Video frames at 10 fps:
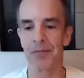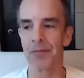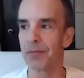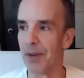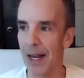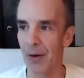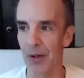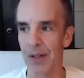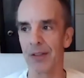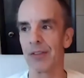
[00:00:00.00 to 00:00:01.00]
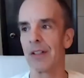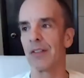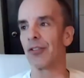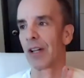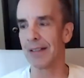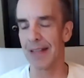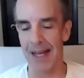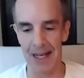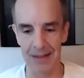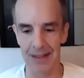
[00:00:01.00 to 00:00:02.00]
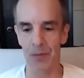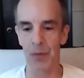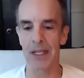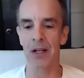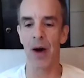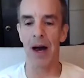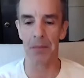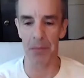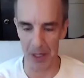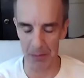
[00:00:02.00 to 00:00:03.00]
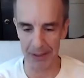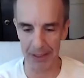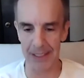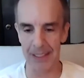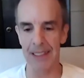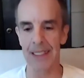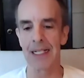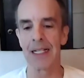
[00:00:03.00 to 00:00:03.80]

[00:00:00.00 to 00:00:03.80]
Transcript: virus and shut down and we can go out in public again,